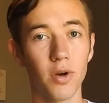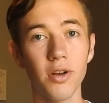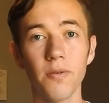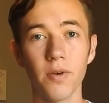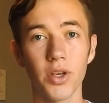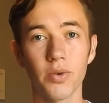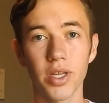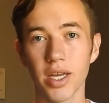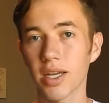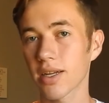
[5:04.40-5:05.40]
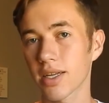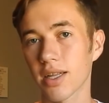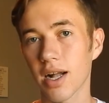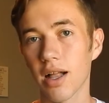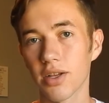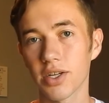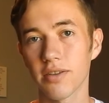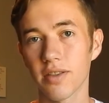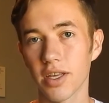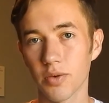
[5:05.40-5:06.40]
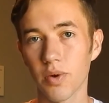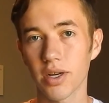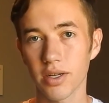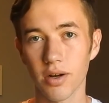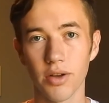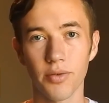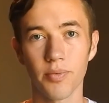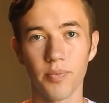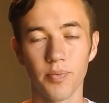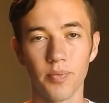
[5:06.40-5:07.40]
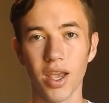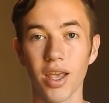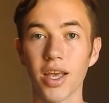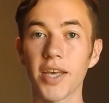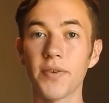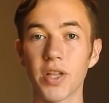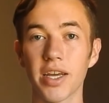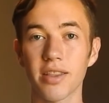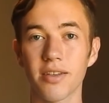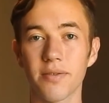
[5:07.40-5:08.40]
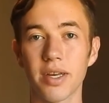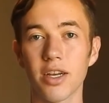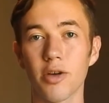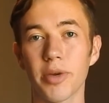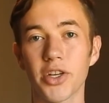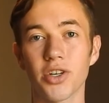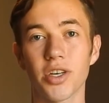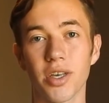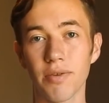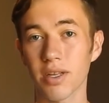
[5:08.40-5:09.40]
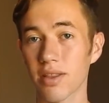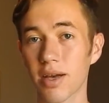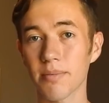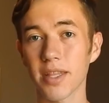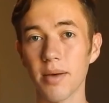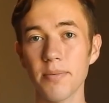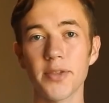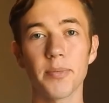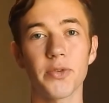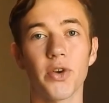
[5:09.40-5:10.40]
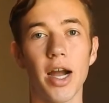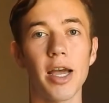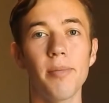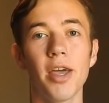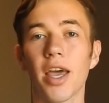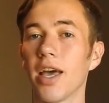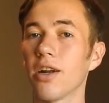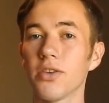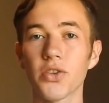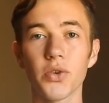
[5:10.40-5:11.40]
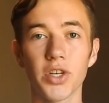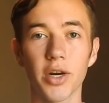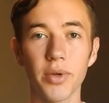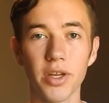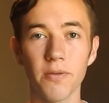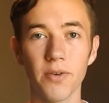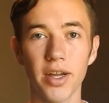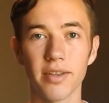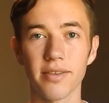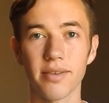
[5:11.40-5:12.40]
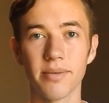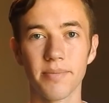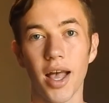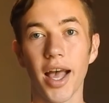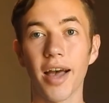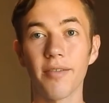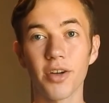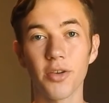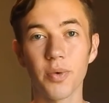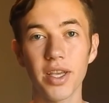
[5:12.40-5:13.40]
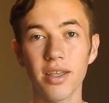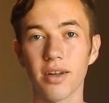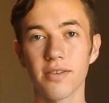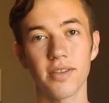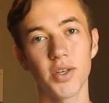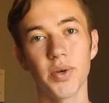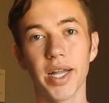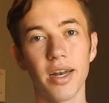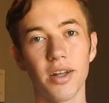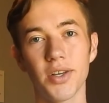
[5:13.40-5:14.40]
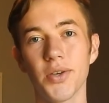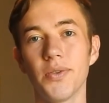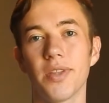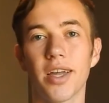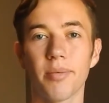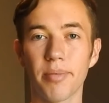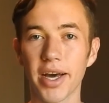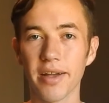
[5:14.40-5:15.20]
worked for you in getting into the colleges that you want to go to. If you like this video, make sure you give it a thumbs up, subscribe, and also share with your friends. Have a good week, and I'll see you again on Tuesday. Bye